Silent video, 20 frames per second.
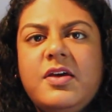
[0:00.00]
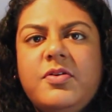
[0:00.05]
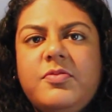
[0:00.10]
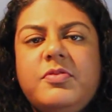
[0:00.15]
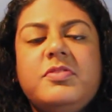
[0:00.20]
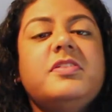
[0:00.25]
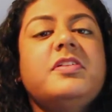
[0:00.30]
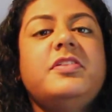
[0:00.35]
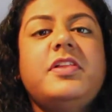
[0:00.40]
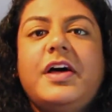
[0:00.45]

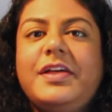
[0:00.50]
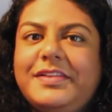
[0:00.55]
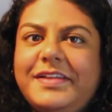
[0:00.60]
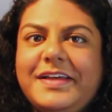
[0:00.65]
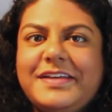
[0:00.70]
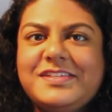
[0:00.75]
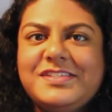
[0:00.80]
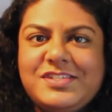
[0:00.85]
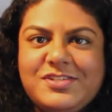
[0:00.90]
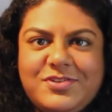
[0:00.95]
with a lot
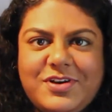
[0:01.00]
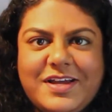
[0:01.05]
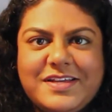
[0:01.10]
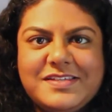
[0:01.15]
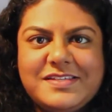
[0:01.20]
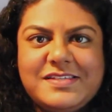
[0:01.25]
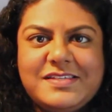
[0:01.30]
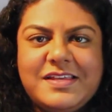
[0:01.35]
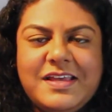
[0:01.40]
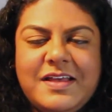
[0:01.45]
less
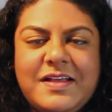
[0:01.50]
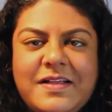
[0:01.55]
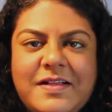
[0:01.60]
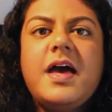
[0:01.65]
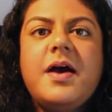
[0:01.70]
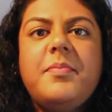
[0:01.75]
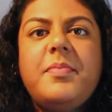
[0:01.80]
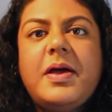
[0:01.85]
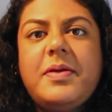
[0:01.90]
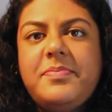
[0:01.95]
stress.
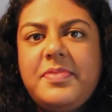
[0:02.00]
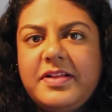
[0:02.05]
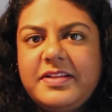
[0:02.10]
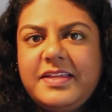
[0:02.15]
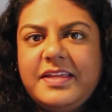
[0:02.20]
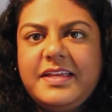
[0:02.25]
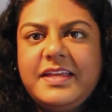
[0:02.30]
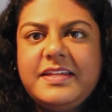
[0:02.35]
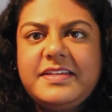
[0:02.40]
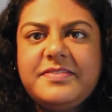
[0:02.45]
By
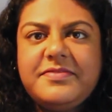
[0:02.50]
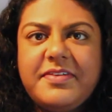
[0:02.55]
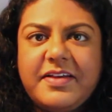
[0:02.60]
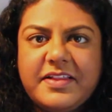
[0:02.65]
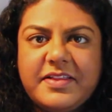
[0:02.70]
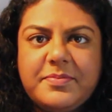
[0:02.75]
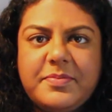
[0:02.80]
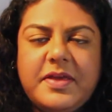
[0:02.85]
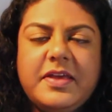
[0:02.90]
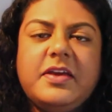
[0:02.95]
building and
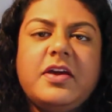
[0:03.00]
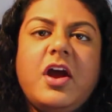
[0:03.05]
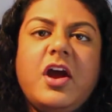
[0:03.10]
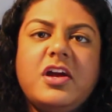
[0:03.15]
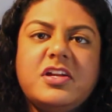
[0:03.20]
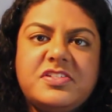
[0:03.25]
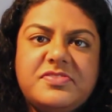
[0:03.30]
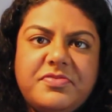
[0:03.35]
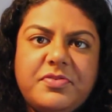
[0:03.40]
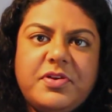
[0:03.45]
developing
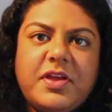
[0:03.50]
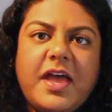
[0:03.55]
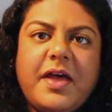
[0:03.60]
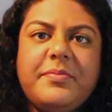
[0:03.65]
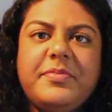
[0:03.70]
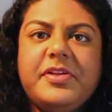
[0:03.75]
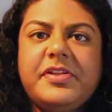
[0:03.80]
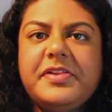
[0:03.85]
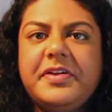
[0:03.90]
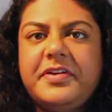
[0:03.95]
arts
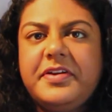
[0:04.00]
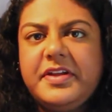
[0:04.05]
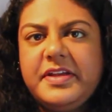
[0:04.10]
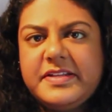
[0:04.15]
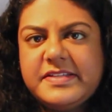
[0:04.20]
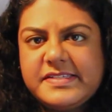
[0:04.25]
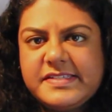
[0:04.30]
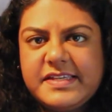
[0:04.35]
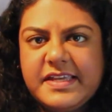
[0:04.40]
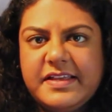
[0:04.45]
vocabulary
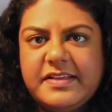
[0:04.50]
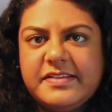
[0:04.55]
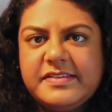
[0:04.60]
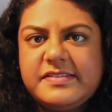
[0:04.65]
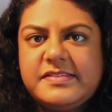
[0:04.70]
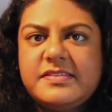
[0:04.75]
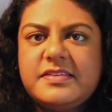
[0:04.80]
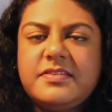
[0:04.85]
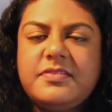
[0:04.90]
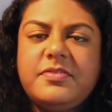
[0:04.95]
and
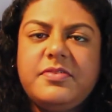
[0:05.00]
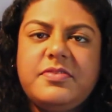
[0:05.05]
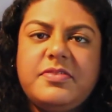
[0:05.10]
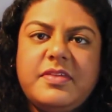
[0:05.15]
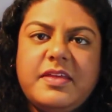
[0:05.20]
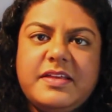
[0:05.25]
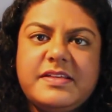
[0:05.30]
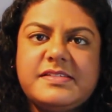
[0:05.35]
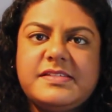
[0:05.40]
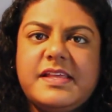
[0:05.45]
skills through
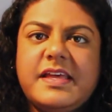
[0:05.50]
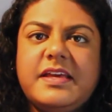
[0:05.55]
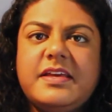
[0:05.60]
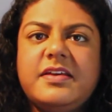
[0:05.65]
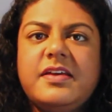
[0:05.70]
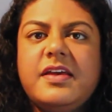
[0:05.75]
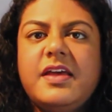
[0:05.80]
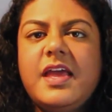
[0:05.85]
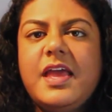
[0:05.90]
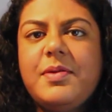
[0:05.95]
things like